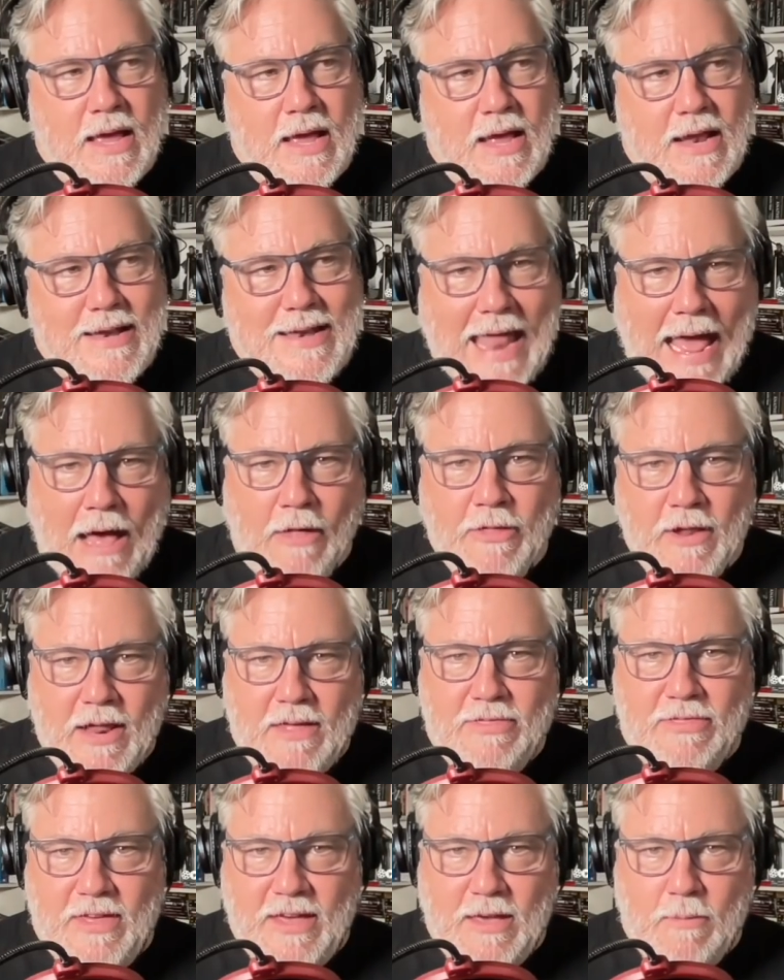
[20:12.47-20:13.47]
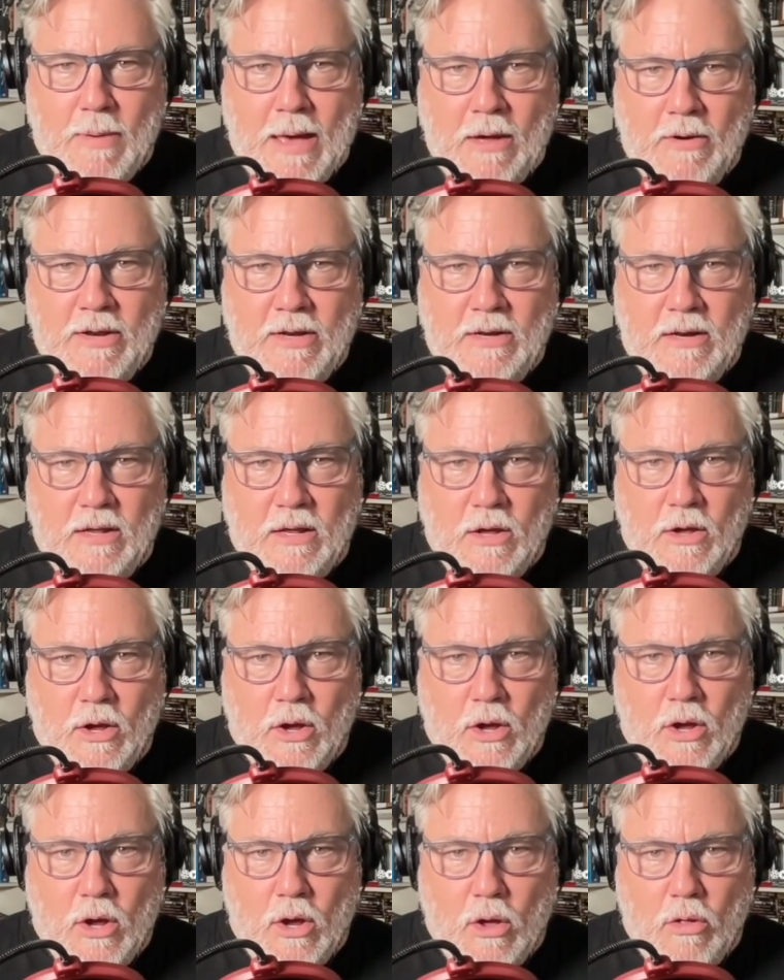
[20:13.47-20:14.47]
Now that I think about it,
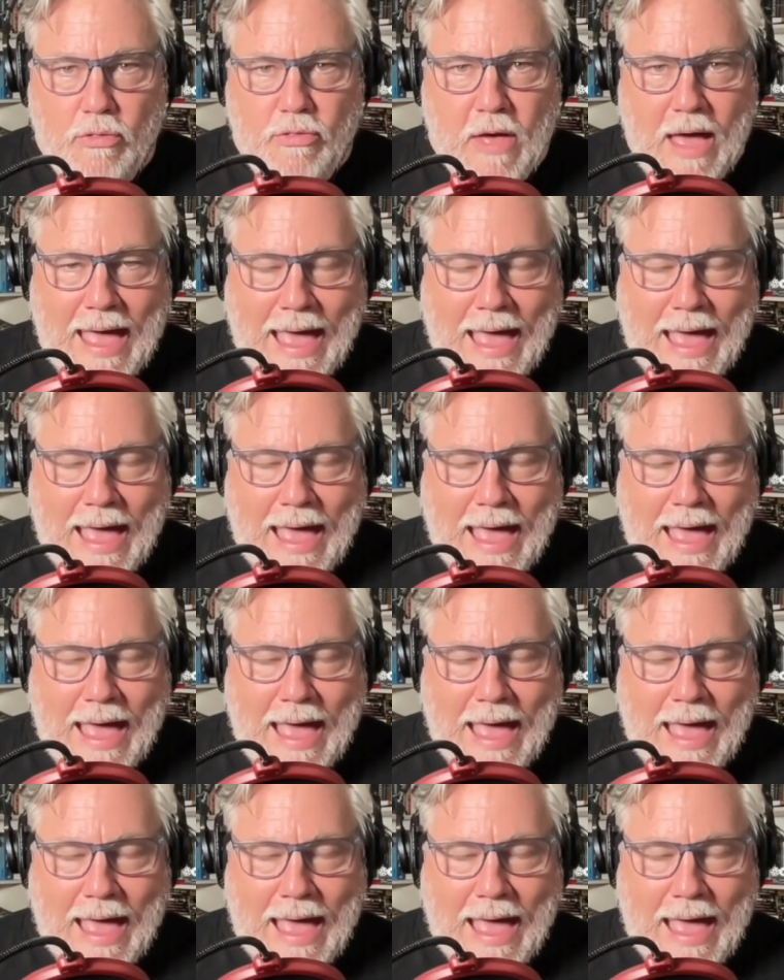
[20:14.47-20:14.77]
the